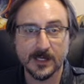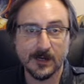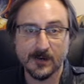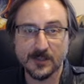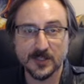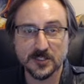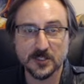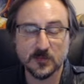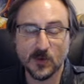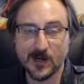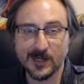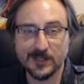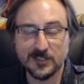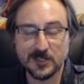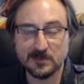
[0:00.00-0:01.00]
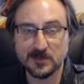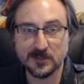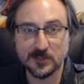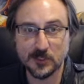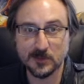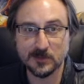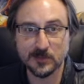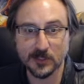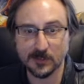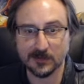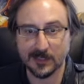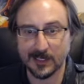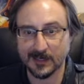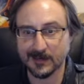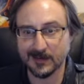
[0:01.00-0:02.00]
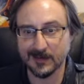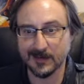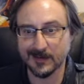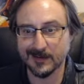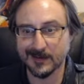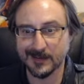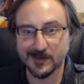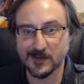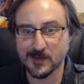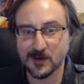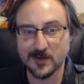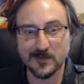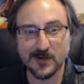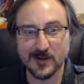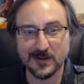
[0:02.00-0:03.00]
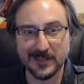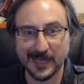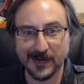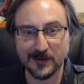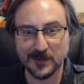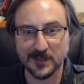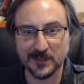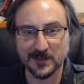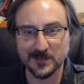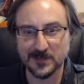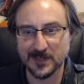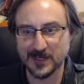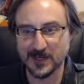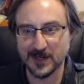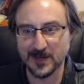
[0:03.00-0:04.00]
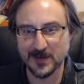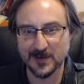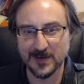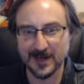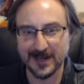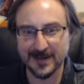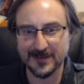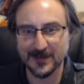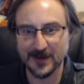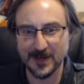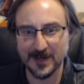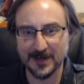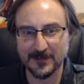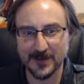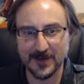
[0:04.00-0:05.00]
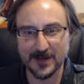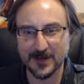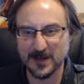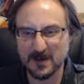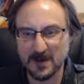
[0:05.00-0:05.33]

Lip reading: know, this is what Egyptian tombs look like. You know, they were very decorative, you know, very, very